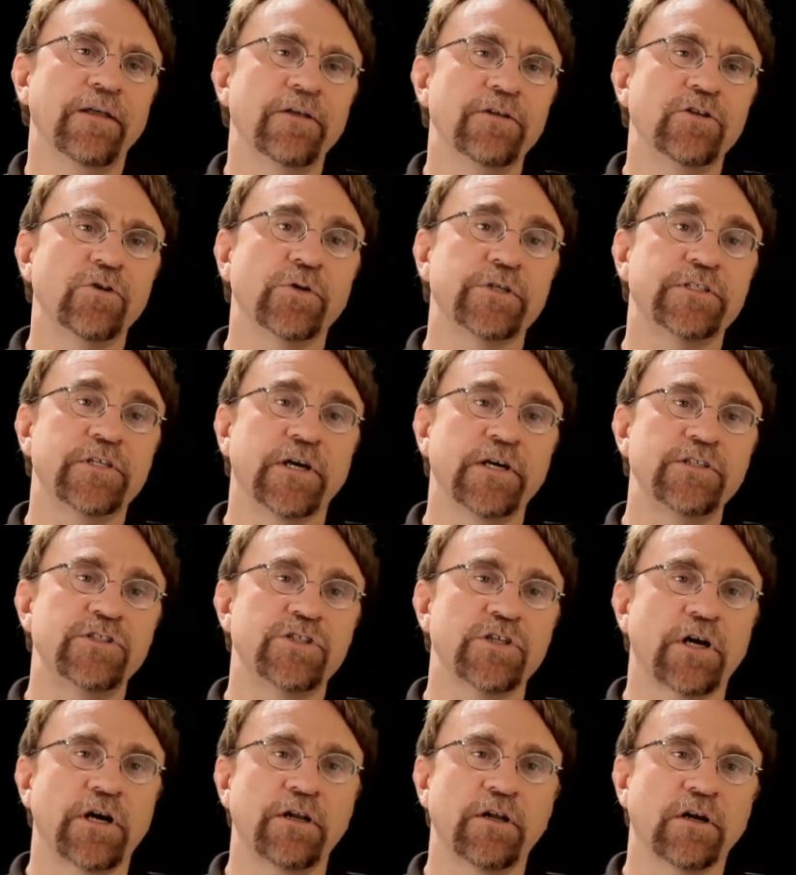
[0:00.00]
You do a tight
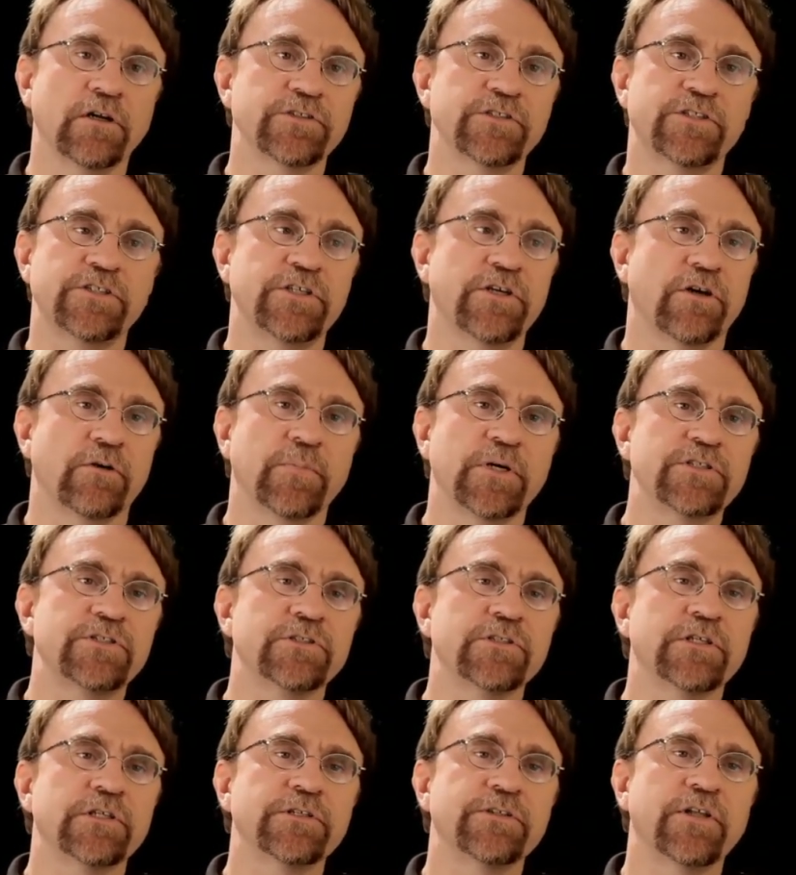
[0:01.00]
shot, and all you see are a bunch
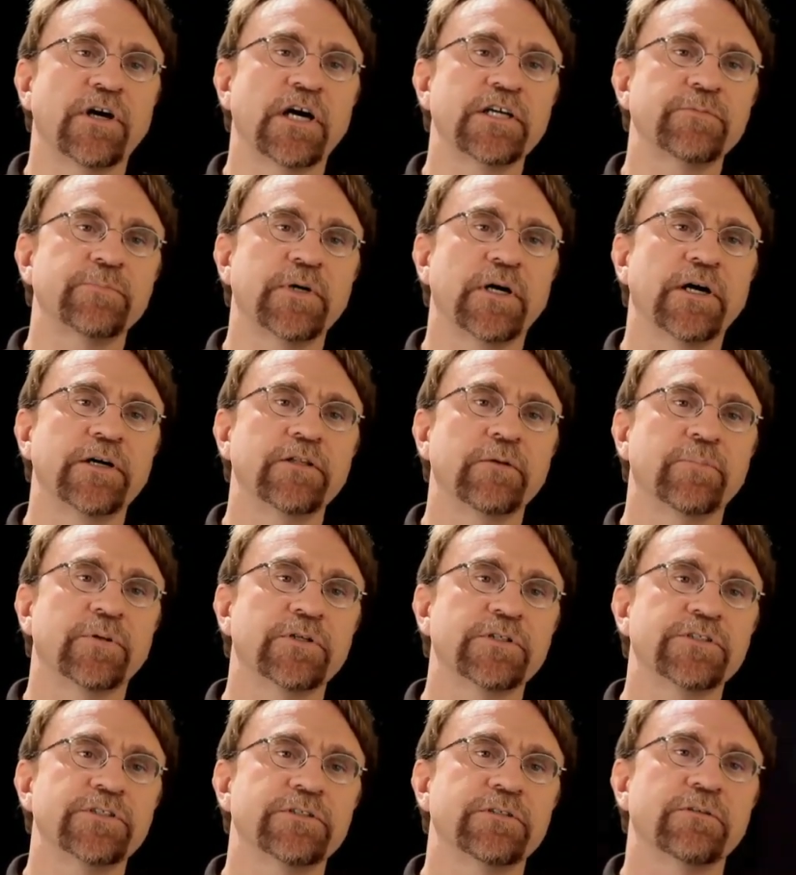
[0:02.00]
of little dots behind the
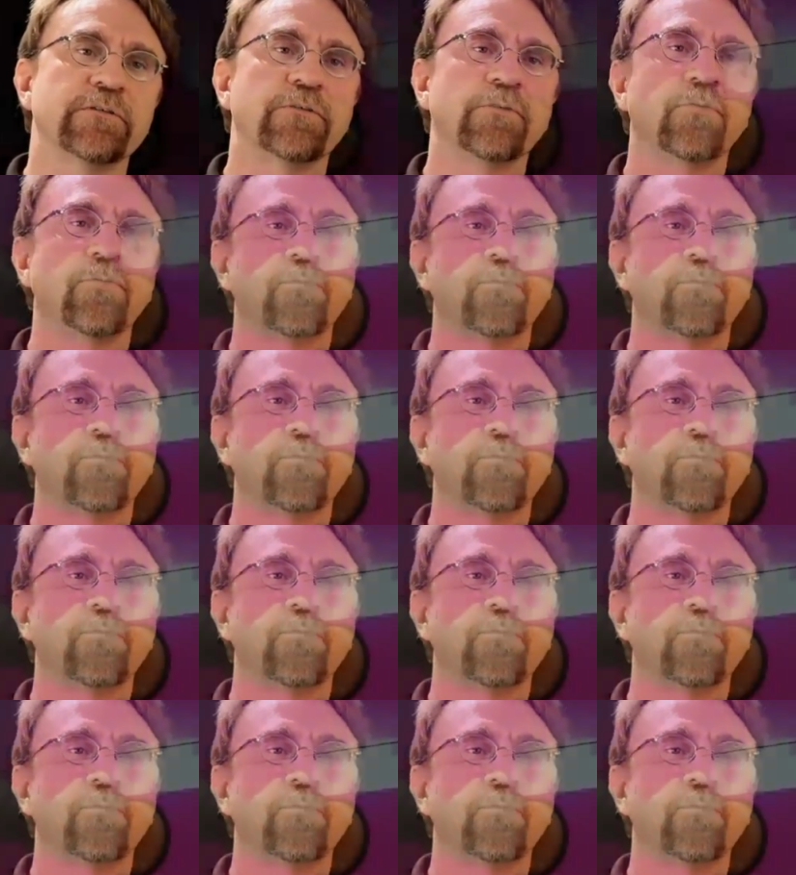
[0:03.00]
person.